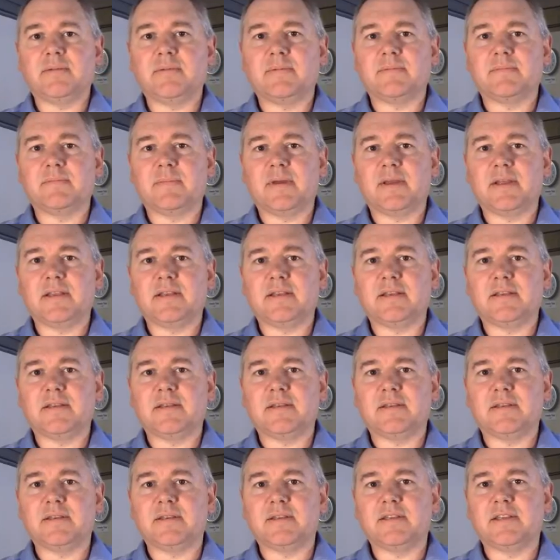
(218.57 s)
made
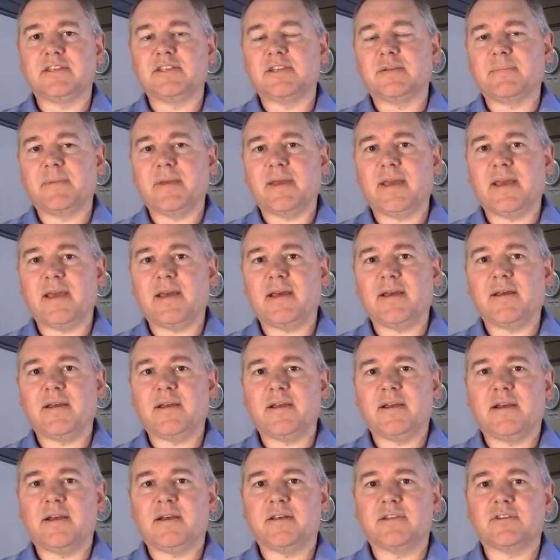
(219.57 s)
to disappear
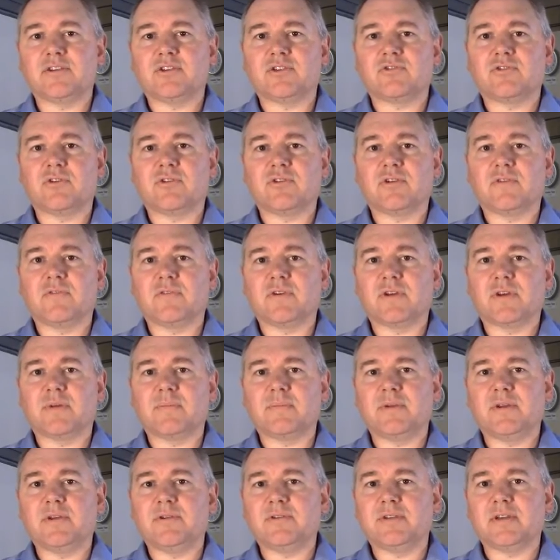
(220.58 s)
at the stroke of a
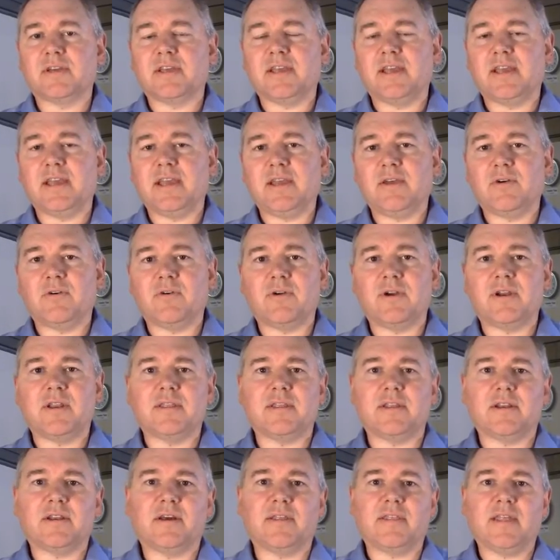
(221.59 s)
computer key or
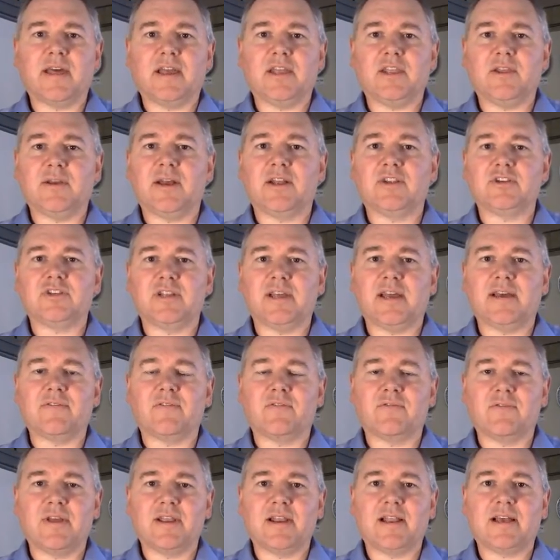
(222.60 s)
anything like that. You actually have a
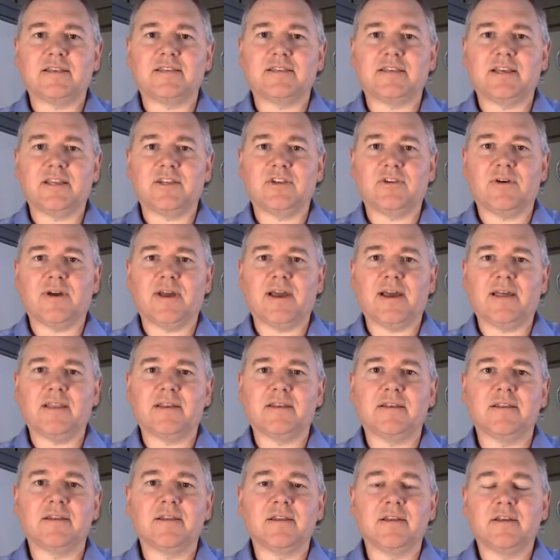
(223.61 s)
real asset in your
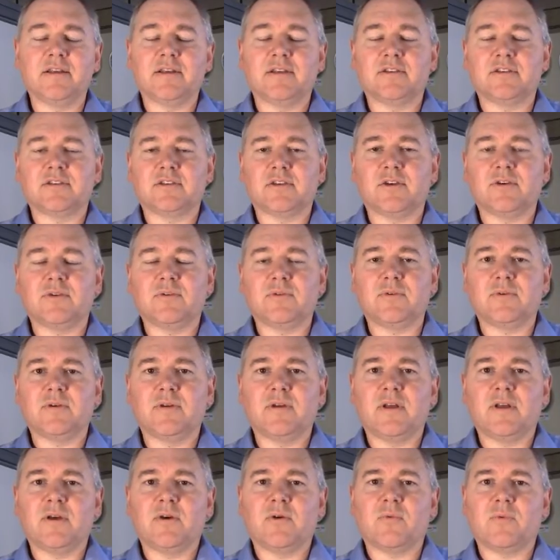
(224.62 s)
hand. So
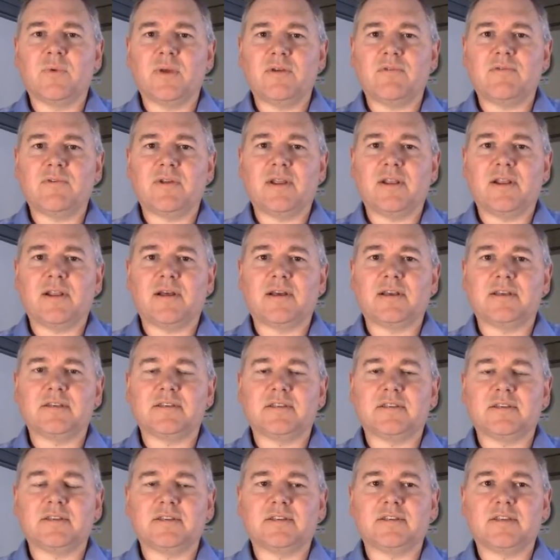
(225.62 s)
we realize
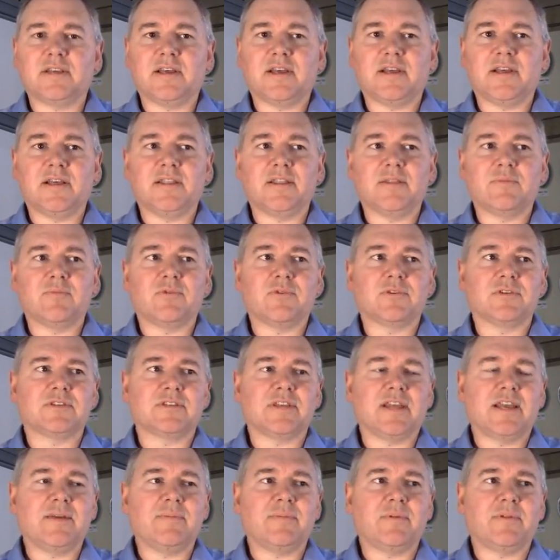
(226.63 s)
that the more
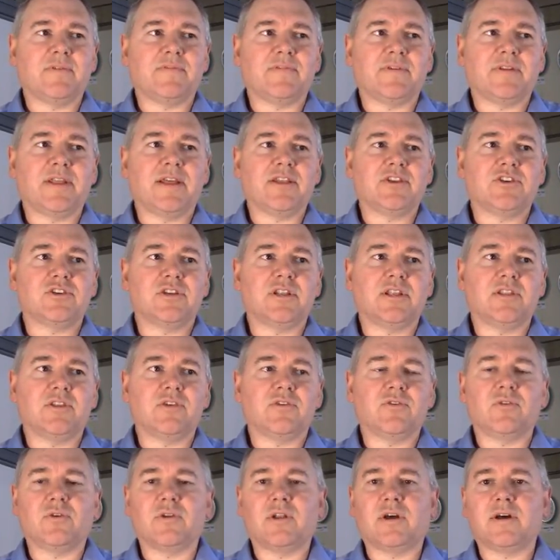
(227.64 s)
stable financially that
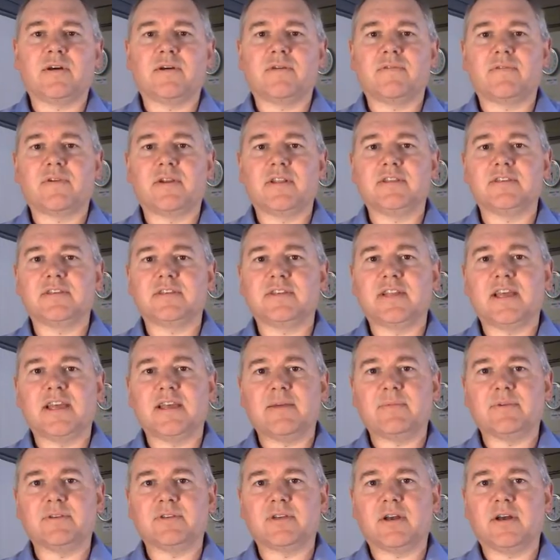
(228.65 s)
all our friends and
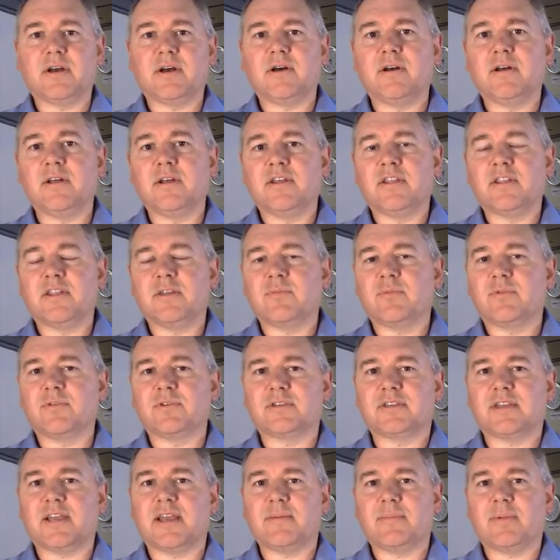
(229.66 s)
neighbors are, the more
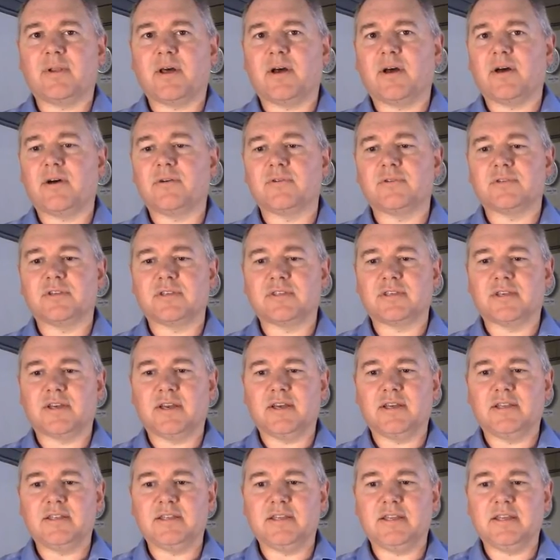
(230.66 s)
stable our whole
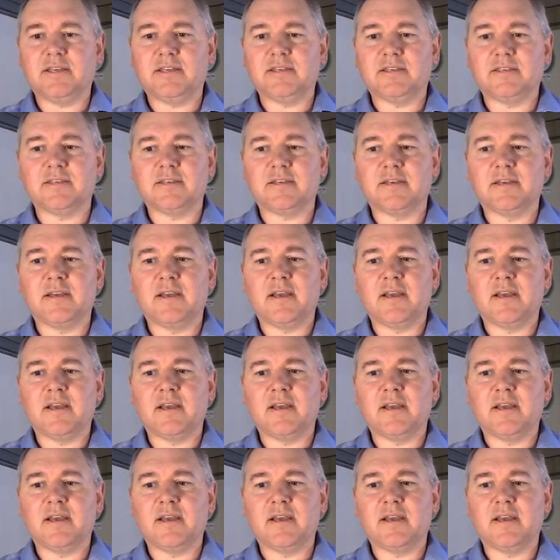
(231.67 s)
society is.